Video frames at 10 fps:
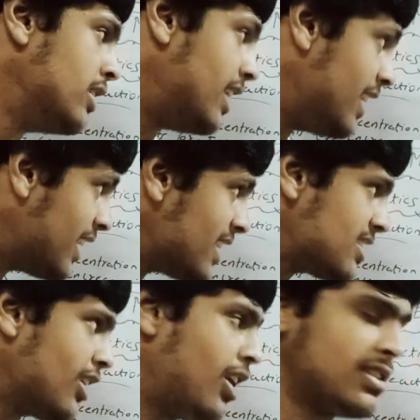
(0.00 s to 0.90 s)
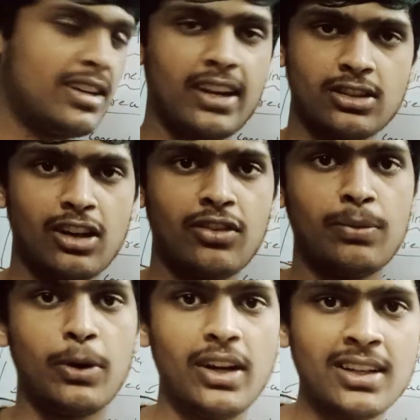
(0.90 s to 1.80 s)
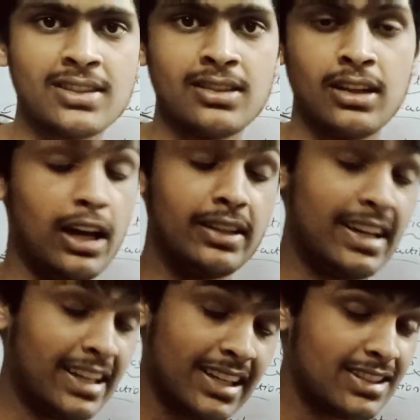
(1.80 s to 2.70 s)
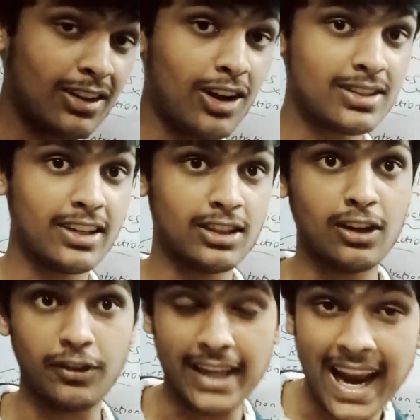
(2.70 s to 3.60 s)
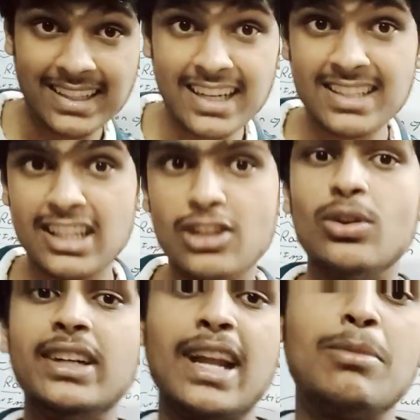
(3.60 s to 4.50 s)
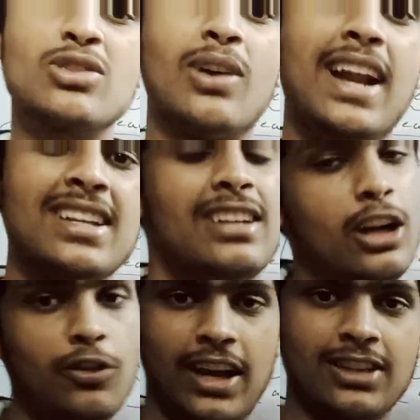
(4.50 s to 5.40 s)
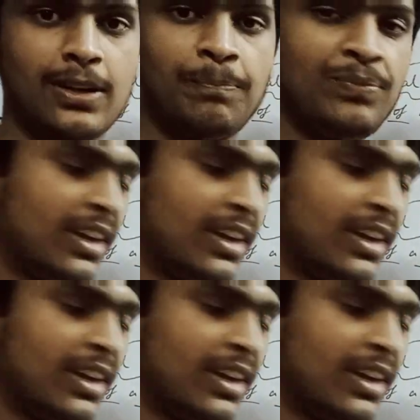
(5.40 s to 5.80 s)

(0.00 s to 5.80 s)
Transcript: The decrease in the concentration of products, the decrease in the concentration of reactants in unit time is called as rate of reaction.